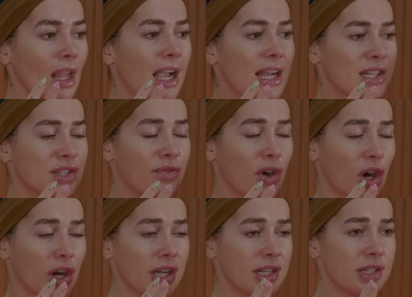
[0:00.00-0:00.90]
As
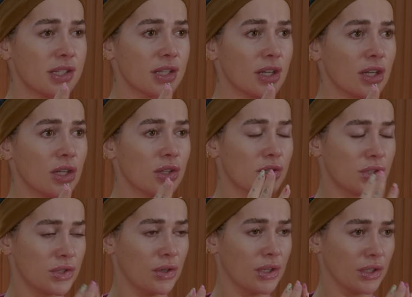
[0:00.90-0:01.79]
far as
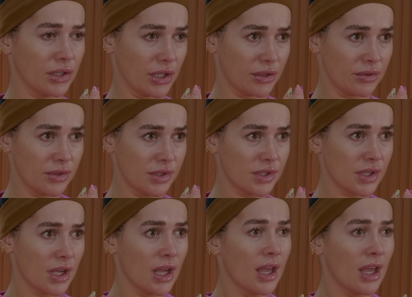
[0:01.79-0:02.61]
student loans,